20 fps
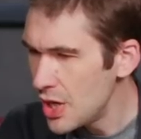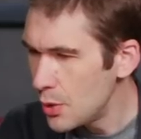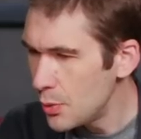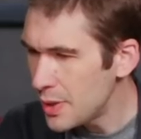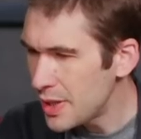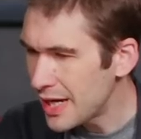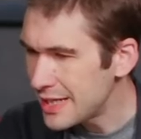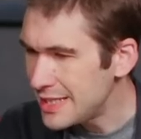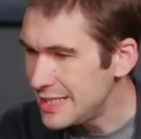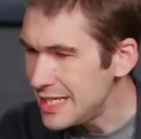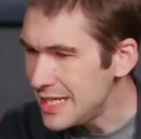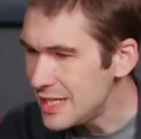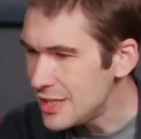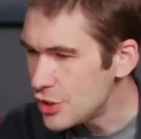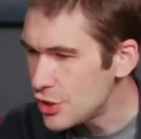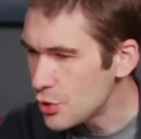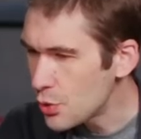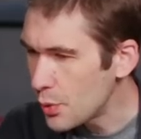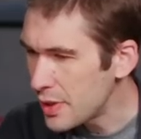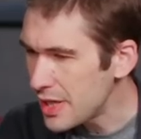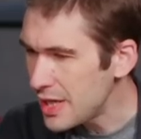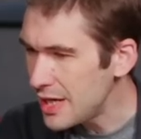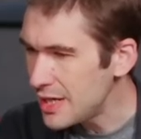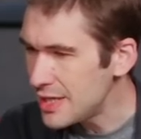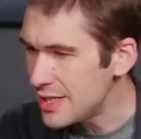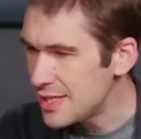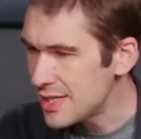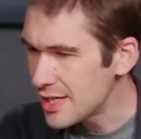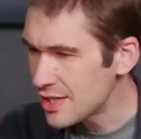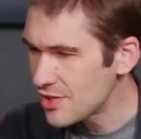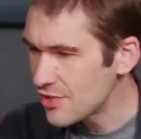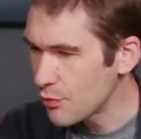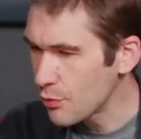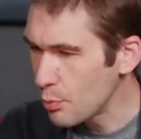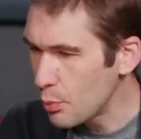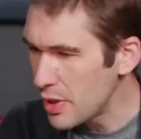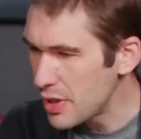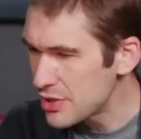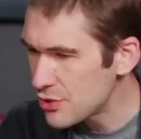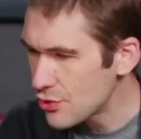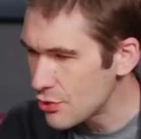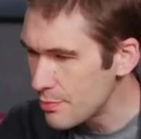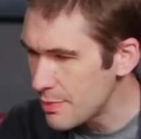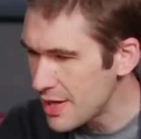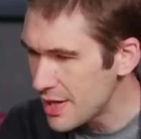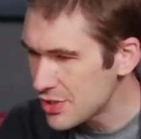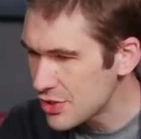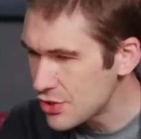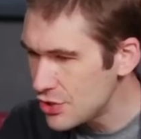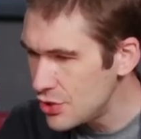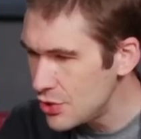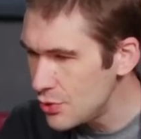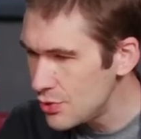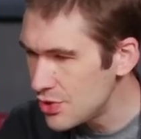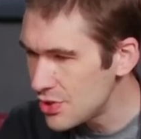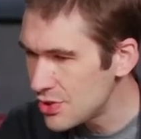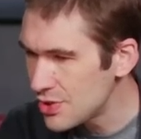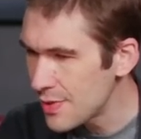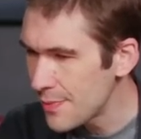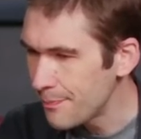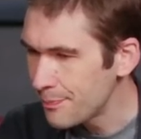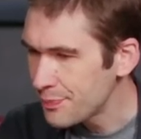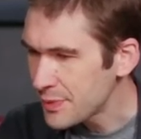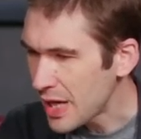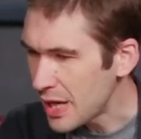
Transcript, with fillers: We got Deech twenty eighty-six from Western Massachusetts,